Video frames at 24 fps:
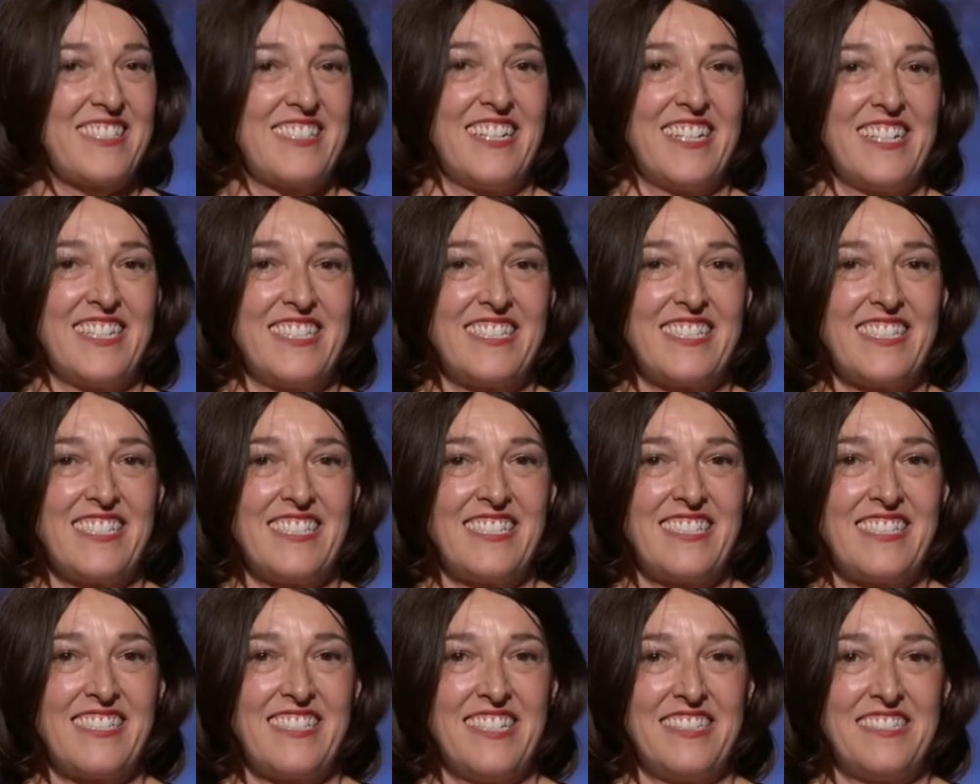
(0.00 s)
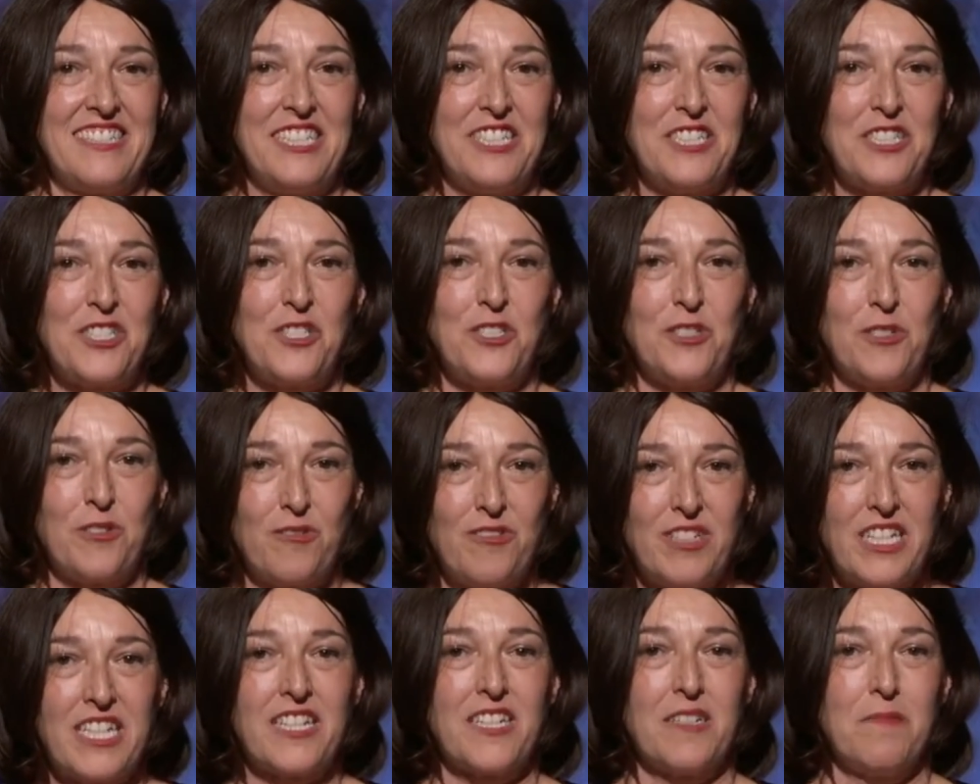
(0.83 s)
science is that these
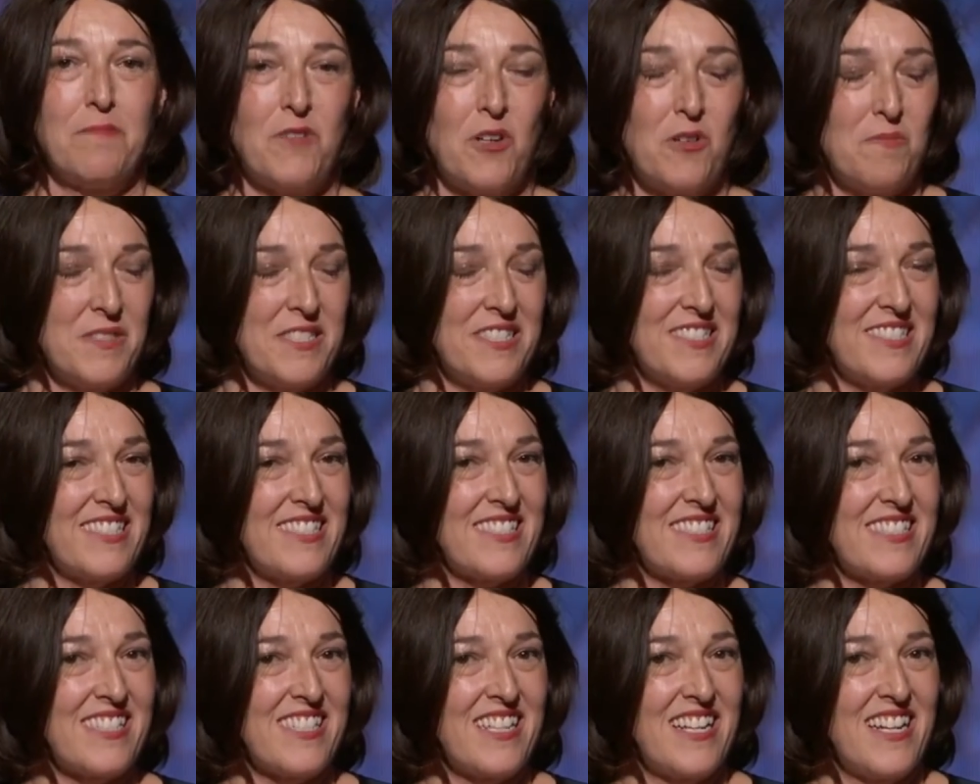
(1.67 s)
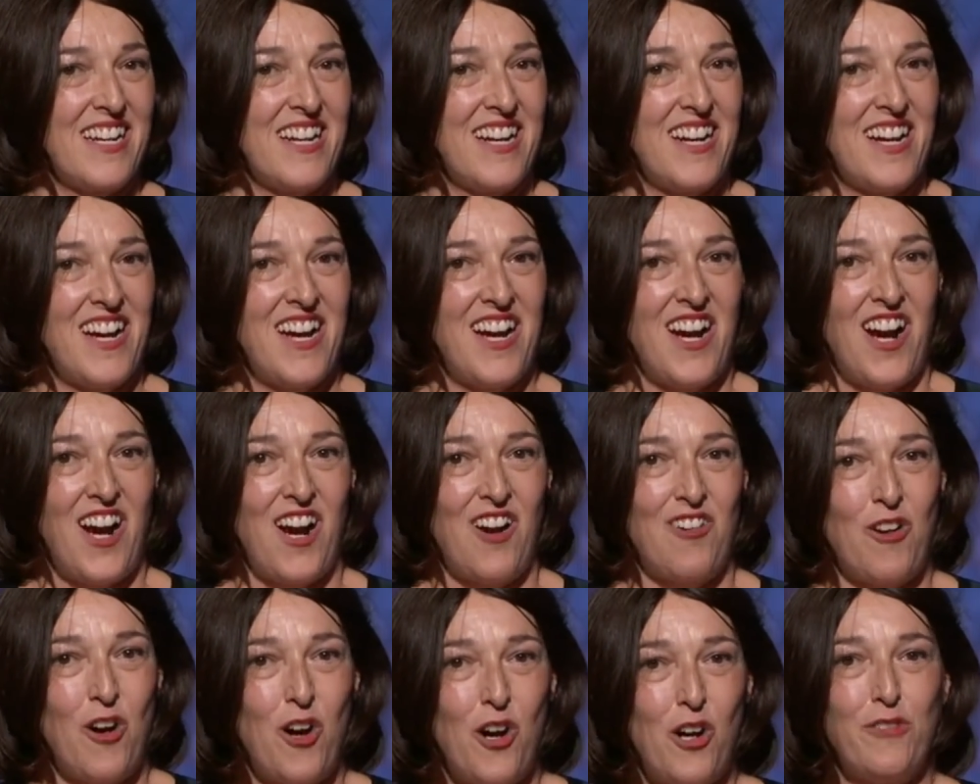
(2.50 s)
eureka moments
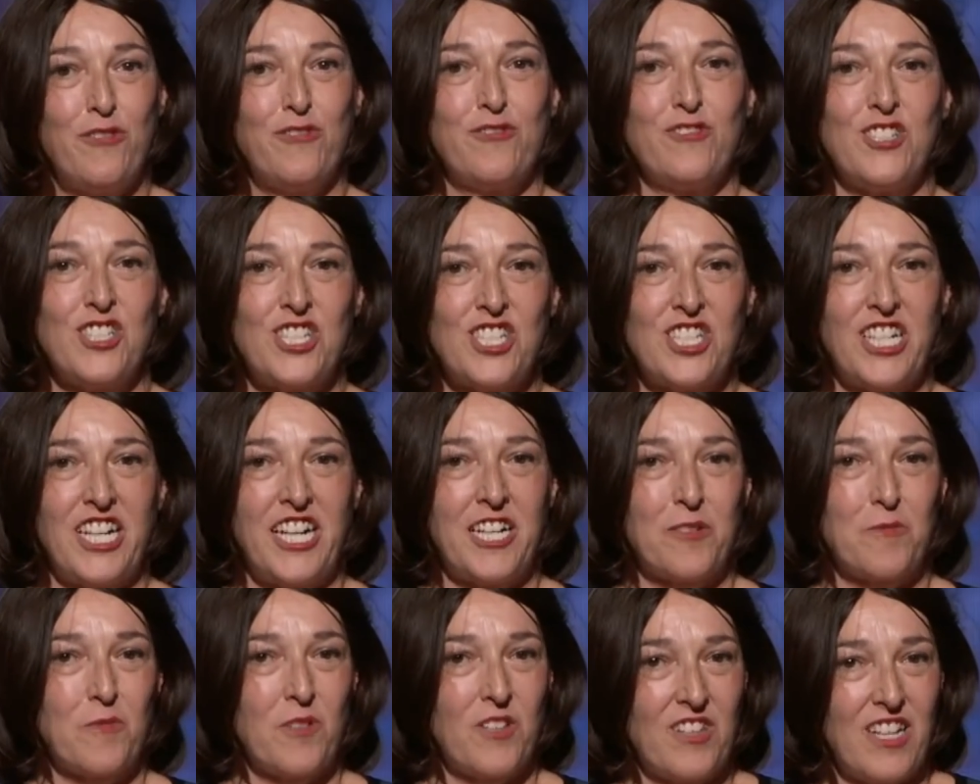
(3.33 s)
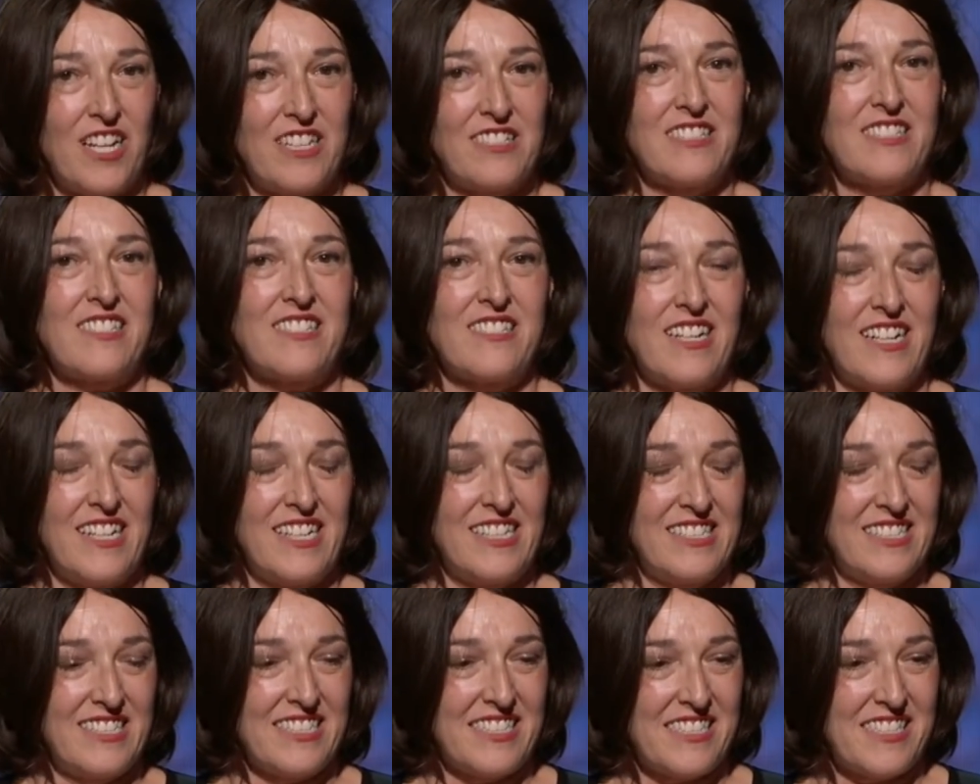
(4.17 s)
are often shared with other
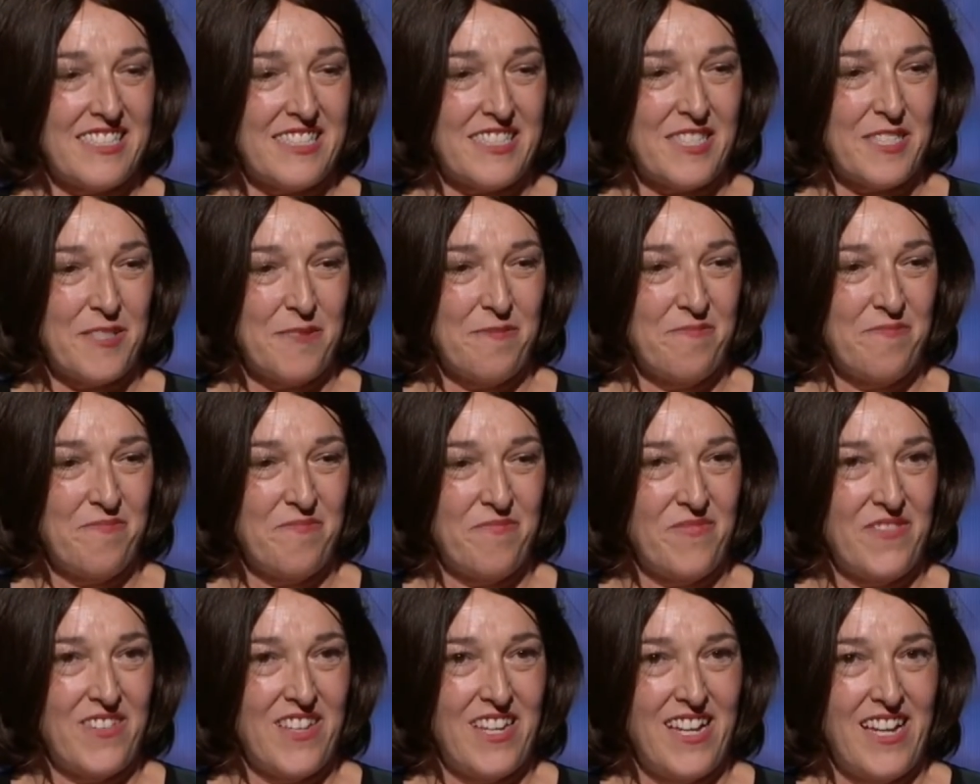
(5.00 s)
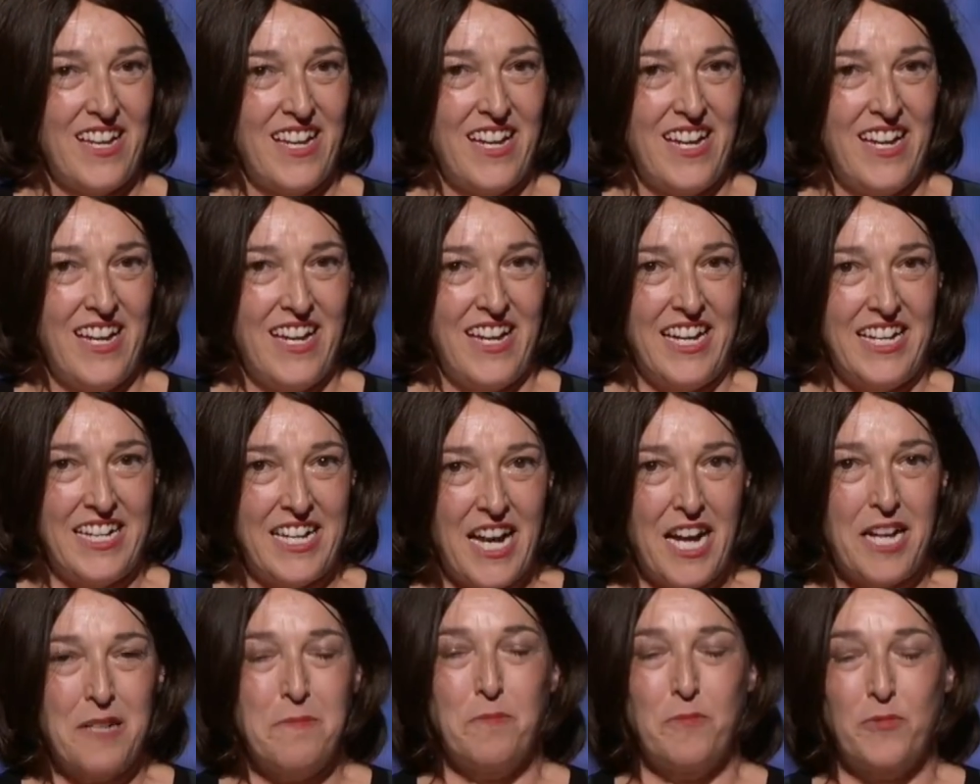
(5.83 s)
scientists. And
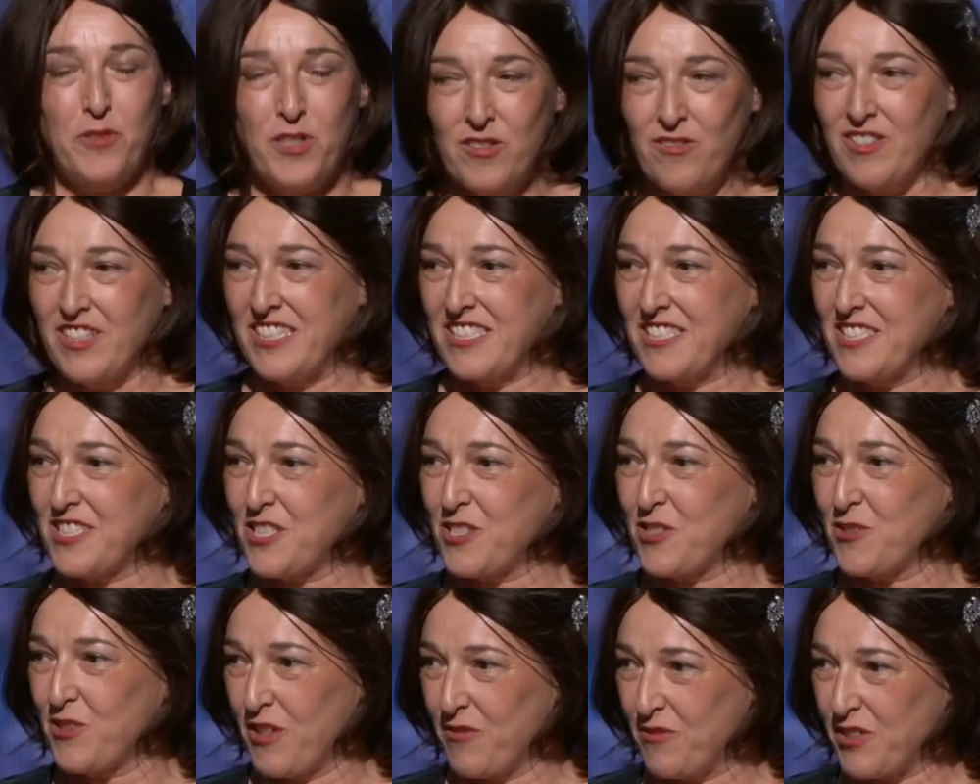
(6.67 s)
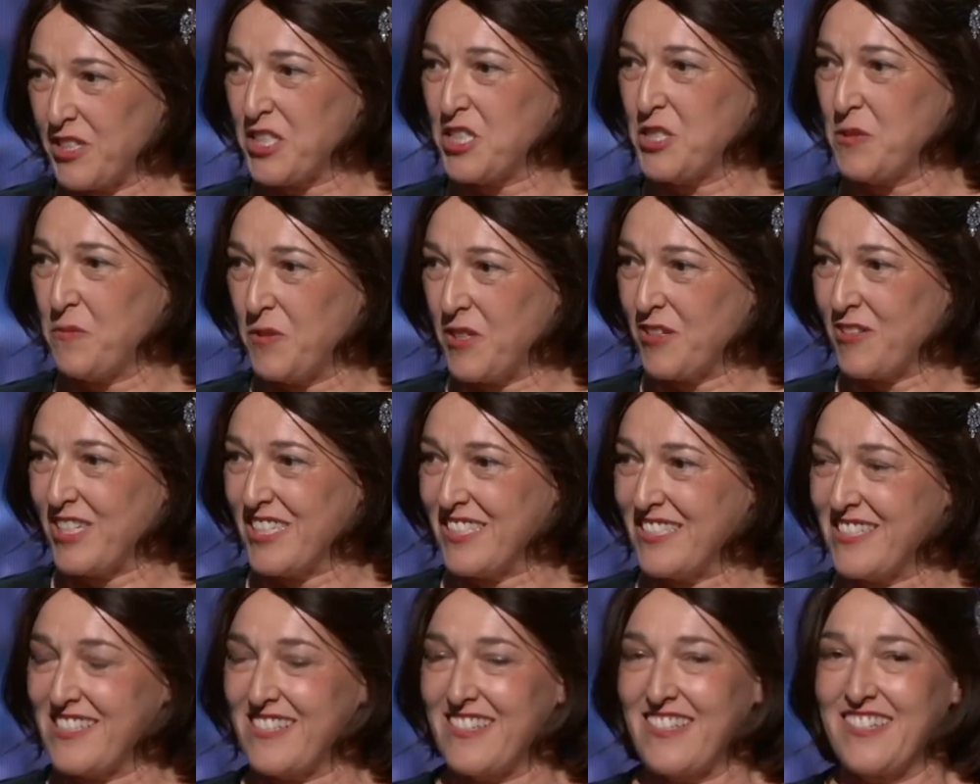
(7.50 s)
I'm privileged to have
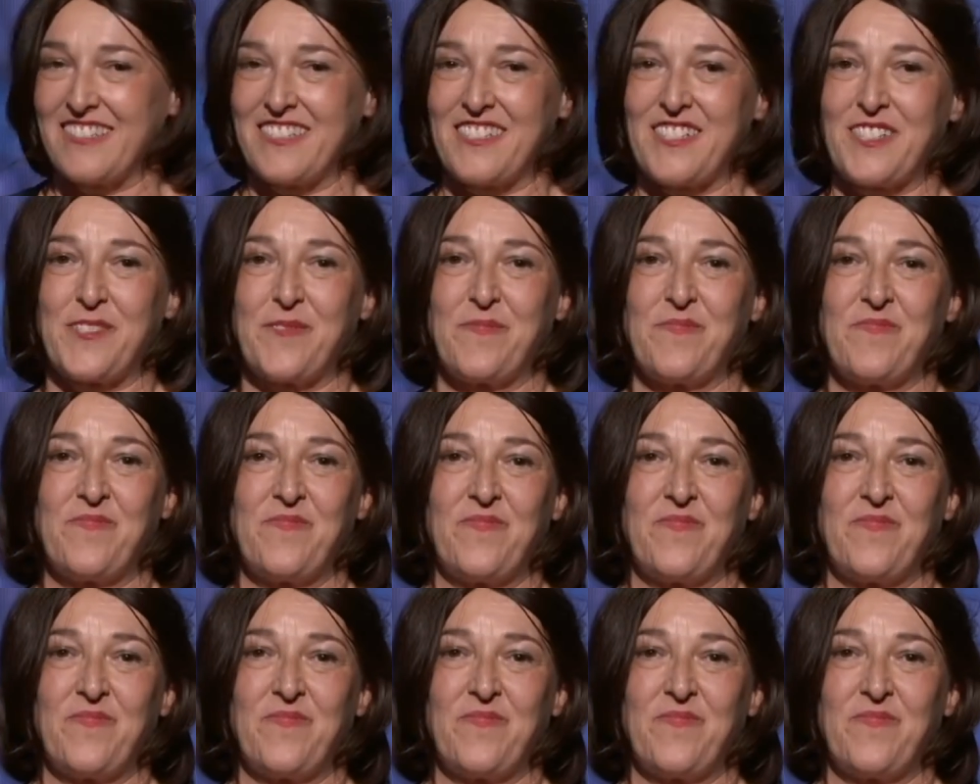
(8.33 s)
experienced this.